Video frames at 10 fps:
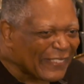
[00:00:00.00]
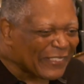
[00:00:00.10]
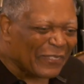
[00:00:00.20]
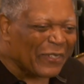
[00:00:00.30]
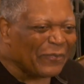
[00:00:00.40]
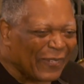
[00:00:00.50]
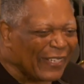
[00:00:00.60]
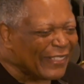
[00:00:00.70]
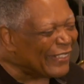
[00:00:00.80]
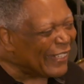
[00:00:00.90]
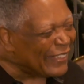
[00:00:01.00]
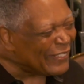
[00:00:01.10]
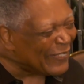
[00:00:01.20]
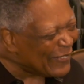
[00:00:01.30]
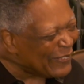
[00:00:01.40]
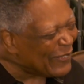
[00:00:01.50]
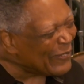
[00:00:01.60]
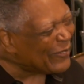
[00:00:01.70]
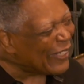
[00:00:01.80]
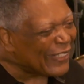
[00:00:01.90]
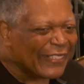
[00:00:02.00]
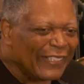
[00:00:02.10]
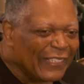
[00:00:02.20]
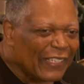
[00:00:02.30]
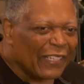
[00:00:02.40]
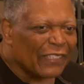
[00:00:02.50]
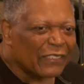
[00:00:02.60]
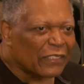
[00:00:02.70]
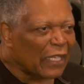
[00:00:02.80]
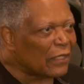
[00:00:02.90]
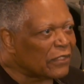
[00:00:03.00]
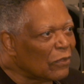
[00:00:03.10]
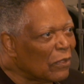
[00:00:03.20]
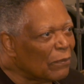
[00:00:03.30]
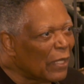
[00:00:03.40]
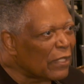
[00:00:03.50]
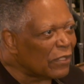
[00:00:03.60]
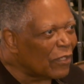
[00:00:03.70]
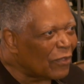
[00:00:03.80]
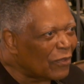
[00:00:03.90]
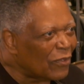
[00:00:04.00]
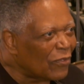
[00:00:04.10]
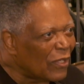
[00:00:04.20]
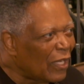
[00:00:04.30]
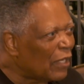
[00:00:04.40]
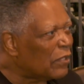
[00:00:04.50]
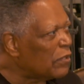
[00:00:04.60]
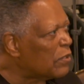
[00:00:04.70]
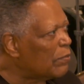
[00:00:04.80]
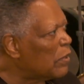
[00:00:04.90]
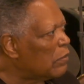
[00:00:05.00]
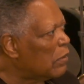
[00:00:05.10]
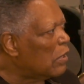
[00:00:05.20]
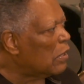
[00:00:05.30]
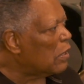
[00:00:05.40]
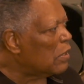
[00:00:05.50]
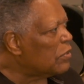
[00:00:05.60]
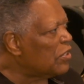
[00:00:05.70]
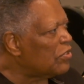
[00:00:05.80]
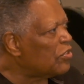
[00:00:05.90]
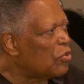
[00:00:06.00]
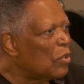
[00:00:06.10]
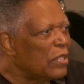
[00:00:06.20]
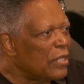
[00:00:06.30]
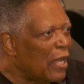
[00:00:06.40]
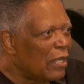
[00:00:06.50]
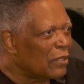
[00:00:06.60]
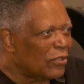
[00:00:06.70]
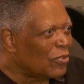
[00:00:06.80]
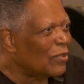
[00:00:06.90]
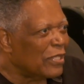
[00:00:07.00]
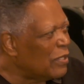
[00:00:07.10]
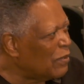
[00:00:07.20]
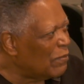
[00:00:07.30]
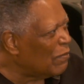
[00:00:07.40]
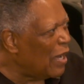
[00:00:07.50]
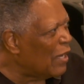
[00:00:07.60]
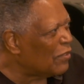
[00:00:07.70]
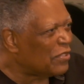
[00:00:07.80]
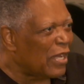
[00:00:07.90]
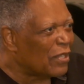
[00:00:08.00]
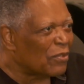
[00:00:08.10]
So we're playing at Lenny's on the Turnpike. And the cat said, well, man, you don't realize. He said, but just 20 miles down the